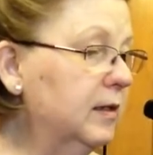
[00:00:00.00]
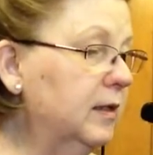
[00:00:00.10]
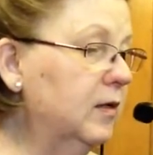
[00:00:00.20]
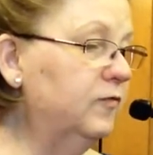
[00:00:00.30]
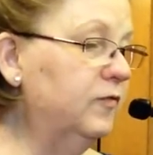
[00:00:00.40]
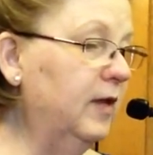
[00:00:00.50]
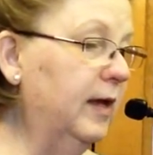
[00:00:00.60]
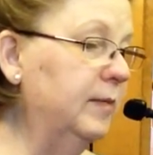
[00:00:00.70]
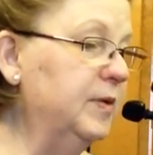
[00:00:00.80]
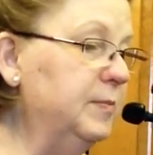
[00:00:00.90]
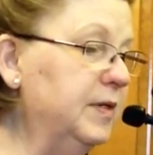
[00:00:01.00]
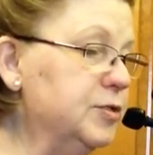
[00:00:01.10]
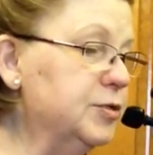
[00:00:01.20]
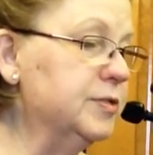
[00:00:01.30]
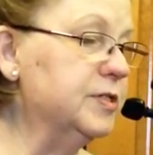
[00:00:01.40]
little flub in
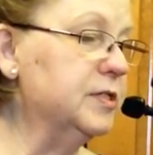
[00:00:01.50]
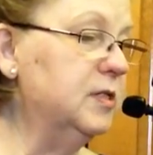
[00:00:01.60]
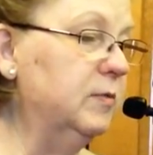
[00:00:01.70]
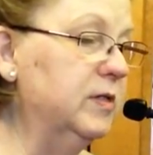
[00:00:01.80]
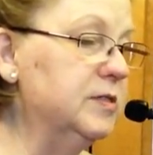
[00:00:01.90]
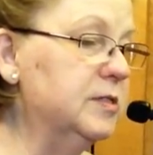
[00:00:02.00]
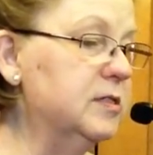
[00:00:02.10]
measure 61,